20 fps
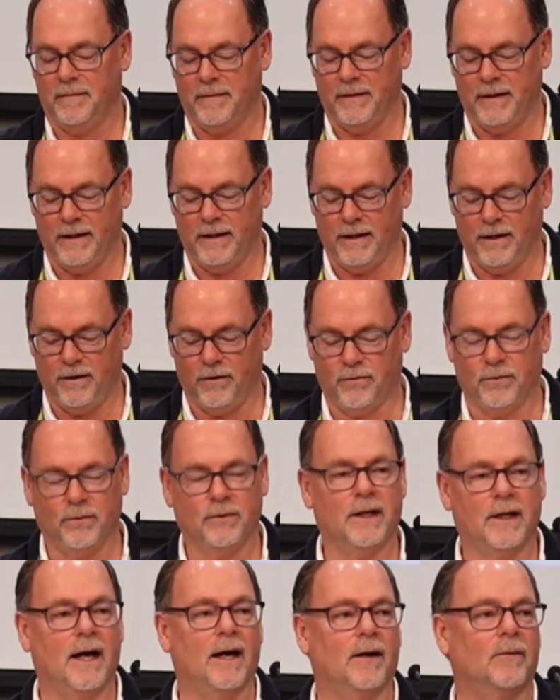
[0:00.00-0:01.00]
And through
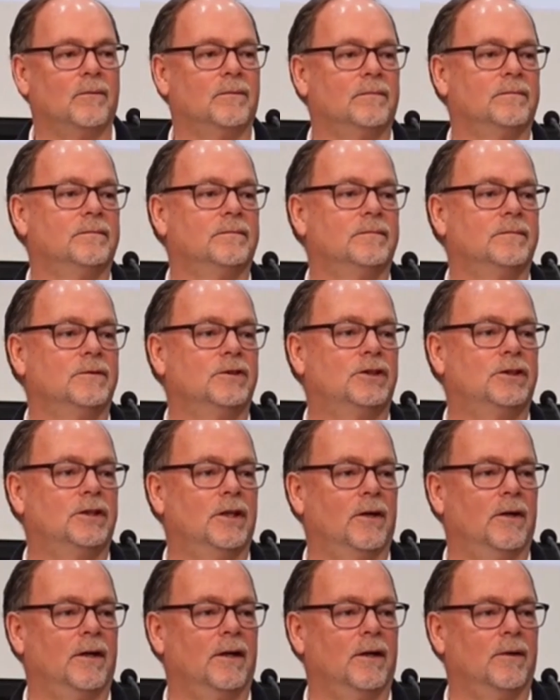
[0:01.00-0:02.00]
that,
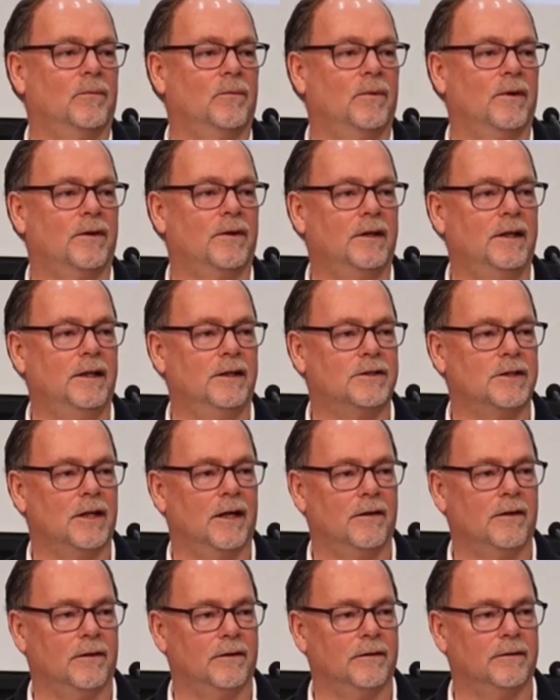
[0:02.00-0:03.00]
sharing it with each
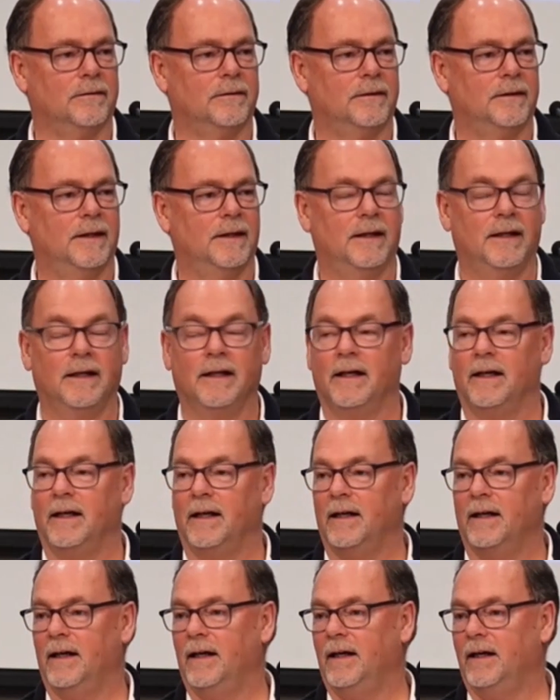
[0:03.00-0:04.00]
other
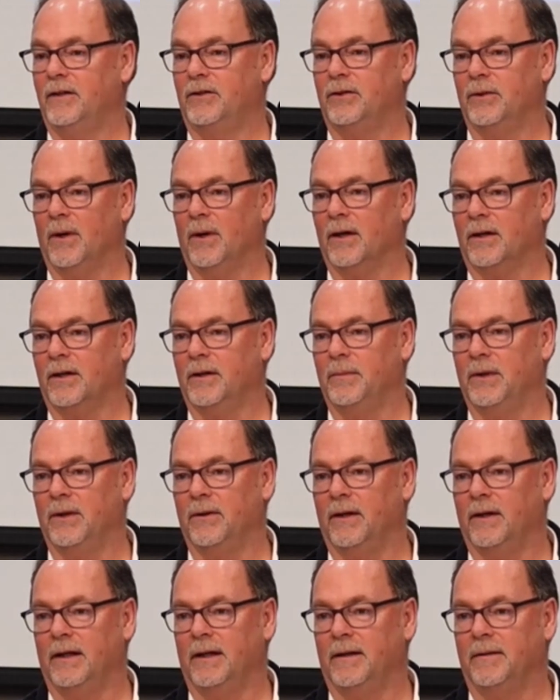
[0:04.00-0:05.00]
and to our
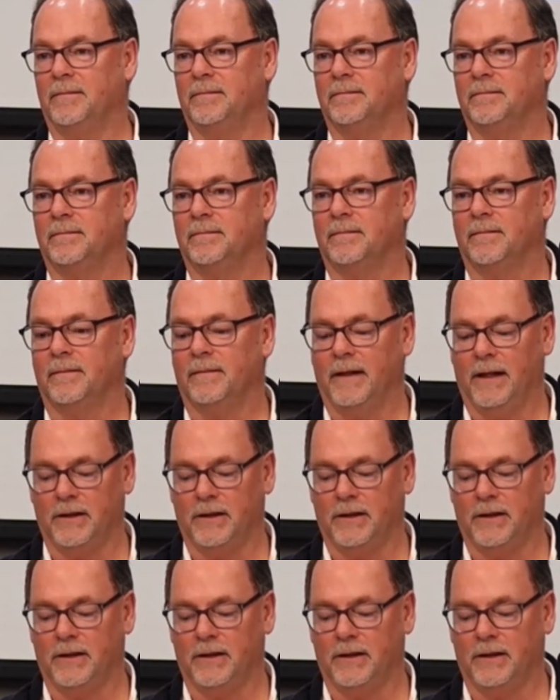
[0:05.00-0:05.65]
community. Let's